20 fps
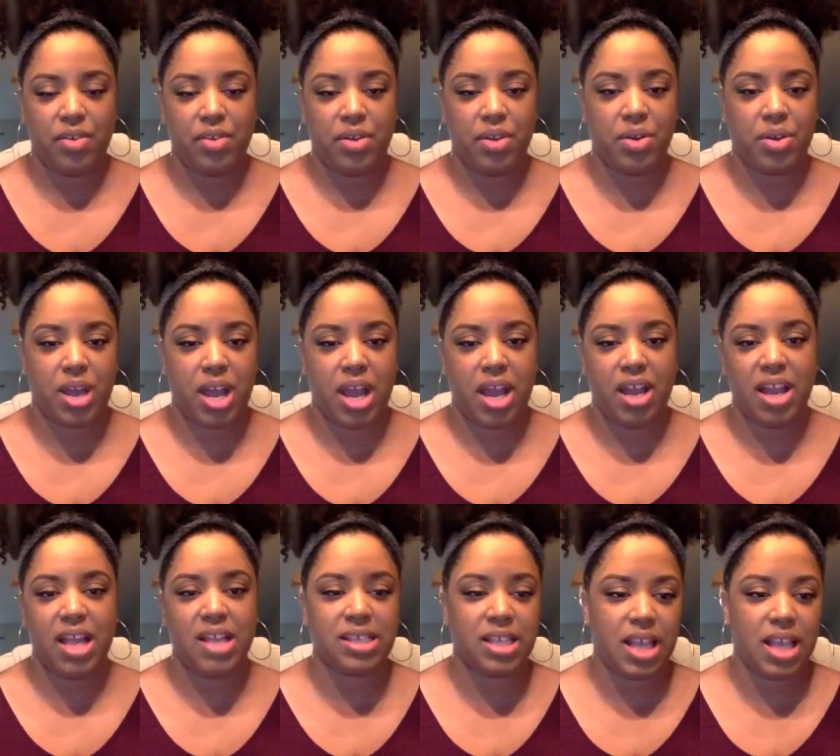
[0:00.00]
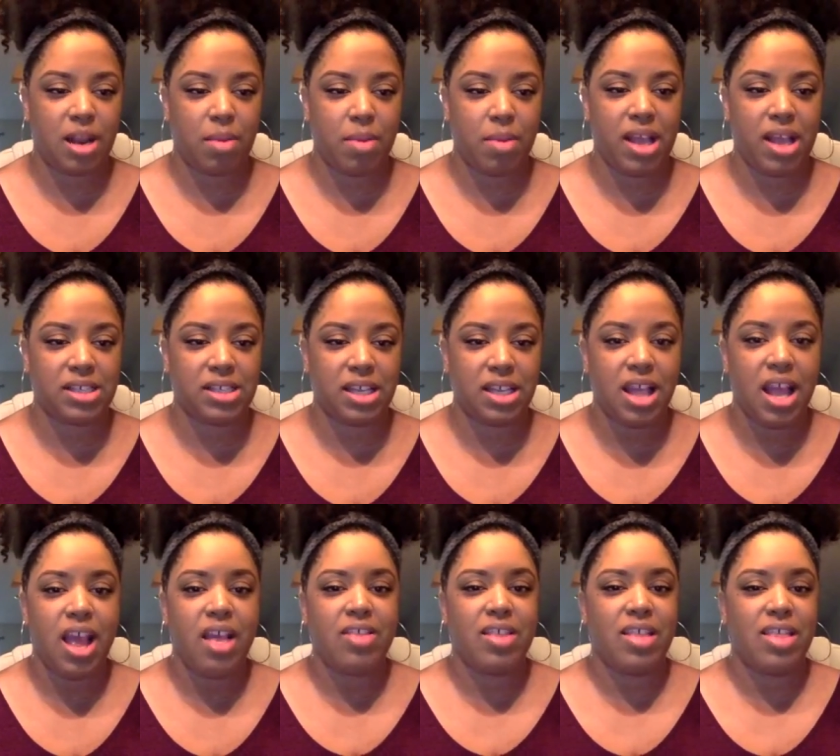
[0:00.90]
Okay, isn't that amazing?
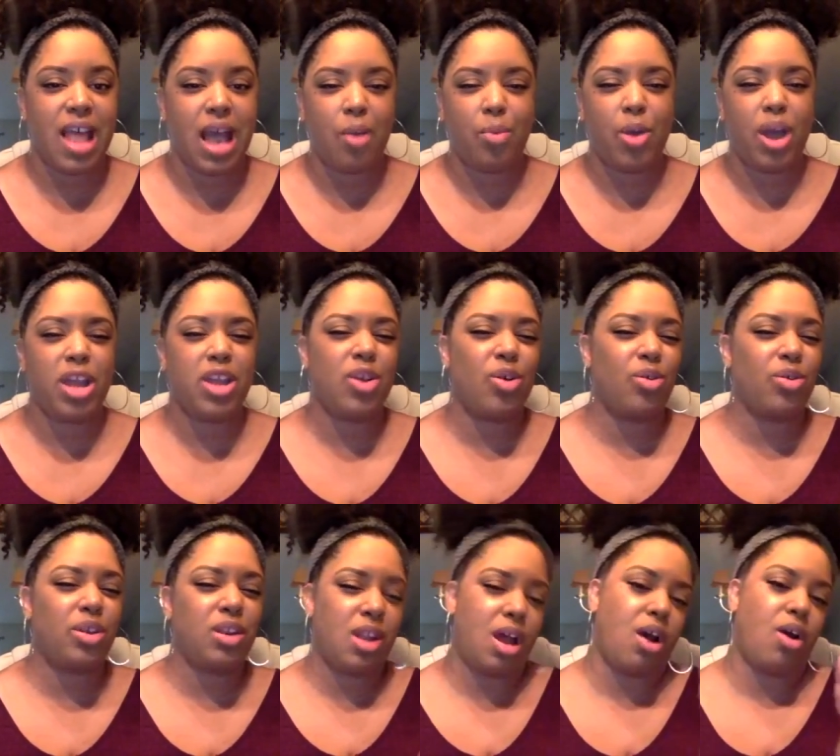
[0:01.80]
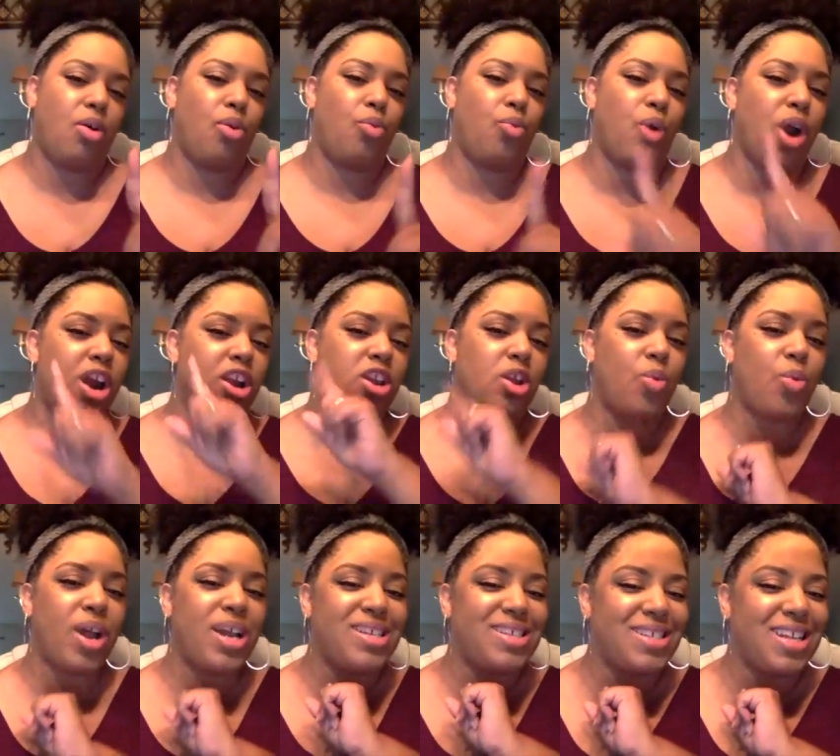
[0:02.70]
Then that way you'll know where you're
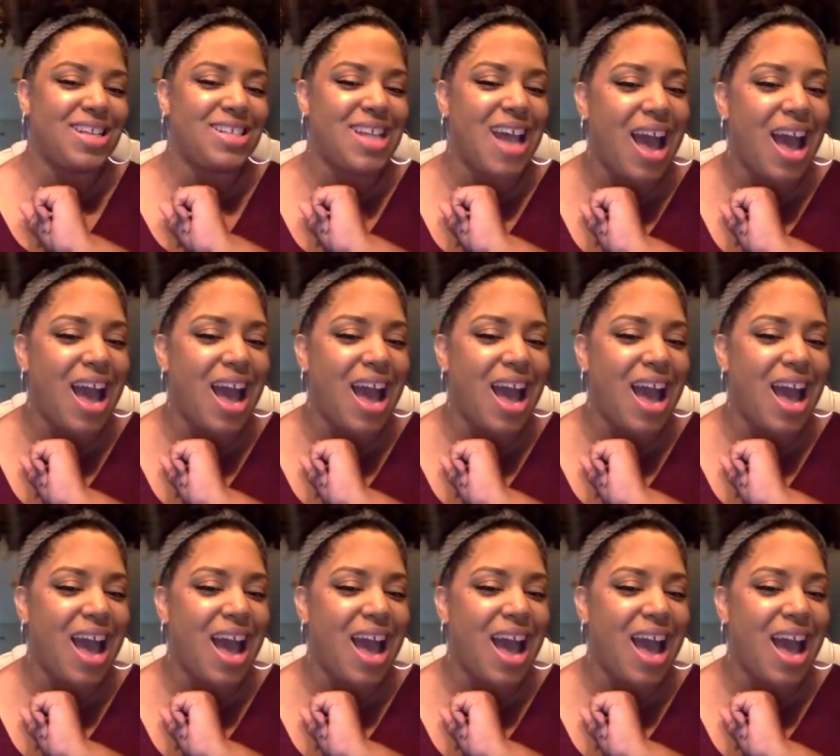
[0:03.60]
wasting time